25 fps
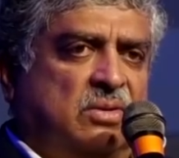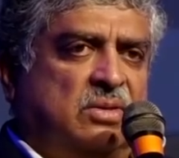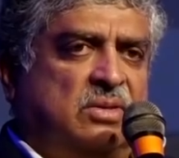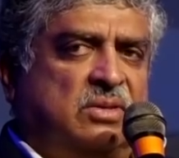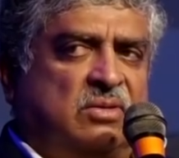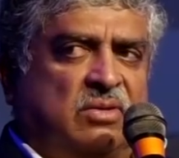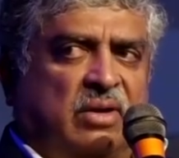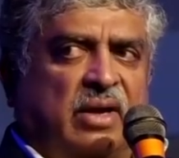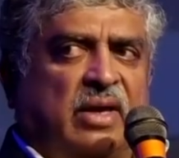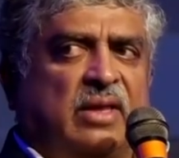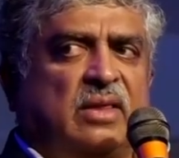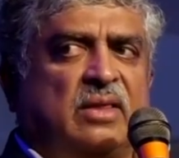
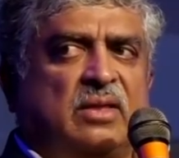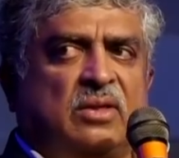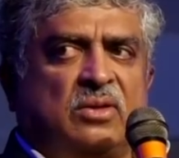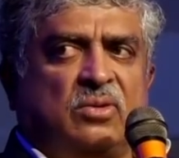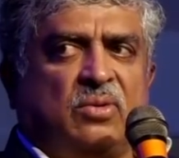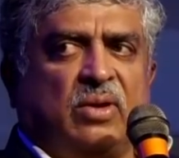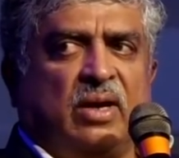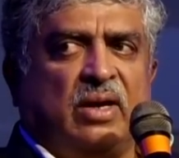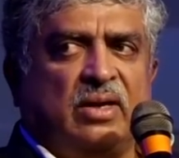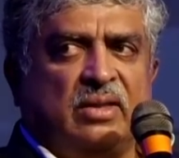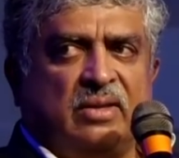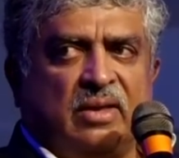strength
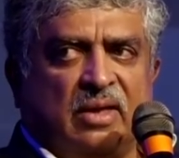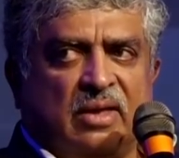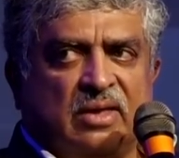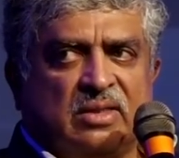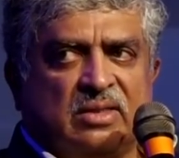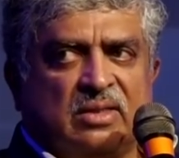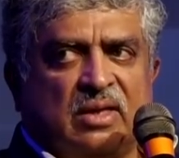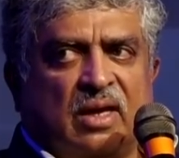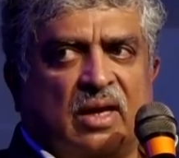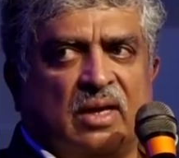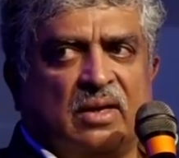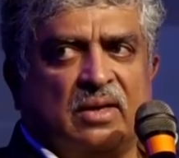to get
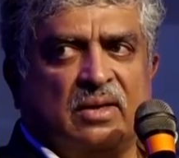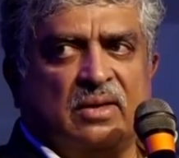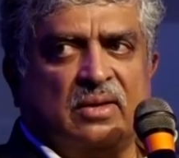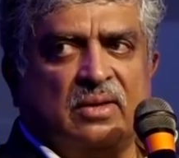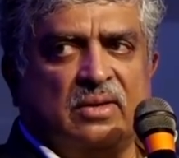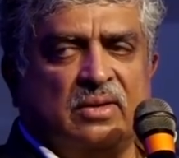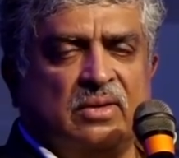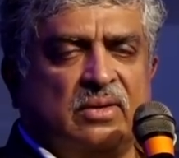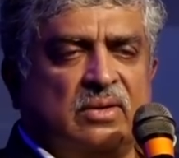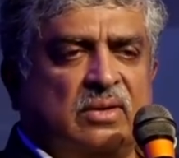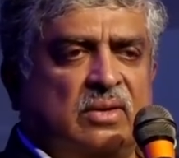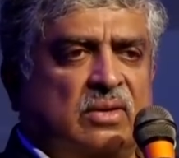things done.
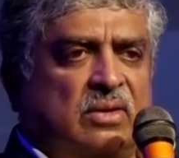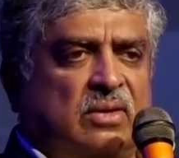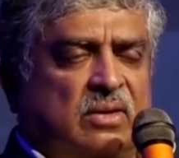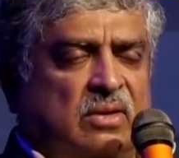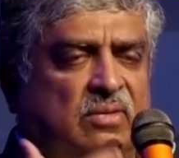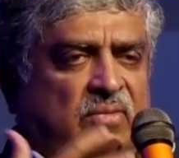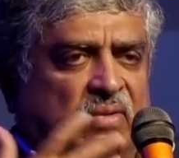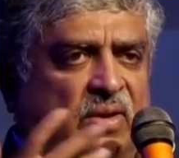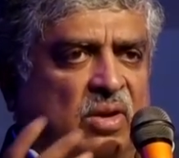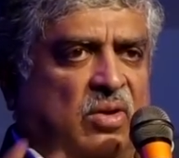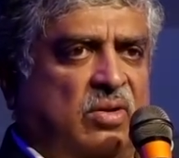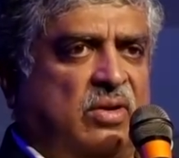
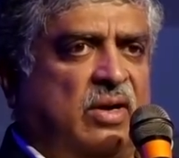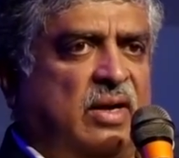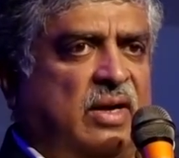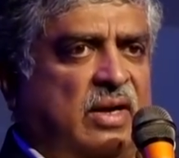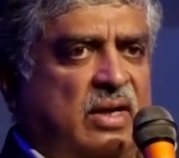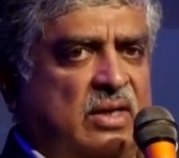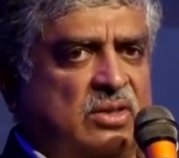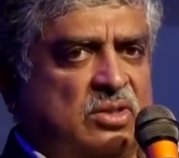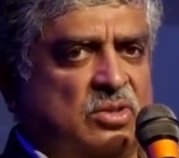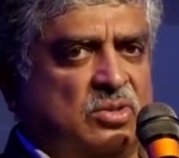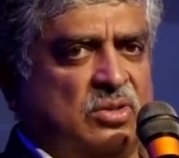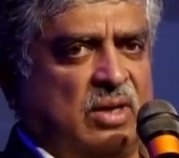When you're
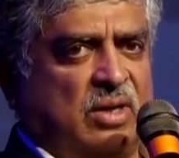creating a